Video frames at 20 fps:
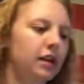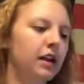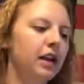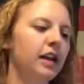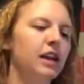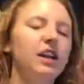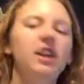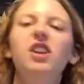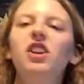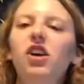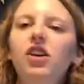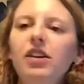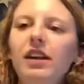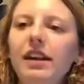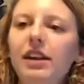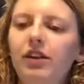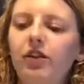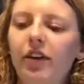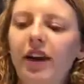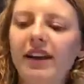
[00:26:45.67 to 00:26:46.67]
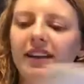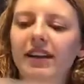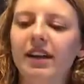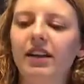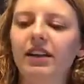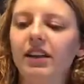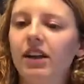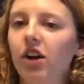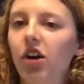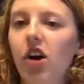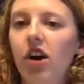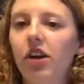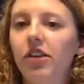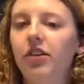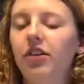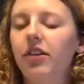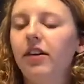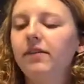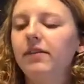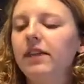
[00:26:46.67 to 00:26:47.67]
you don't need to write down the
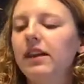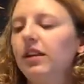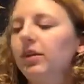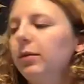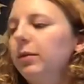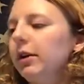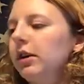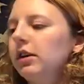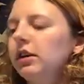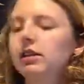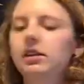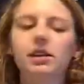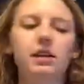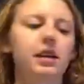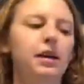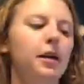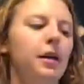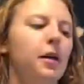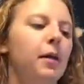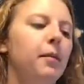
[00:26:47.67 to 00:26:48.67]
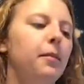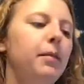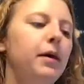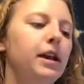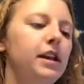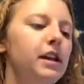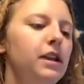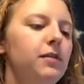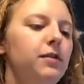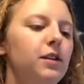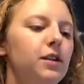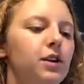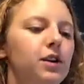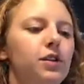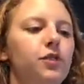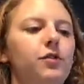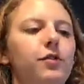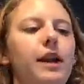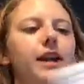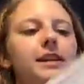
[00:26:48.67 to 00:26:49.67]
author of these books, but if you
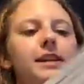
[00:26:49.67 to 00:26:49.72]
could write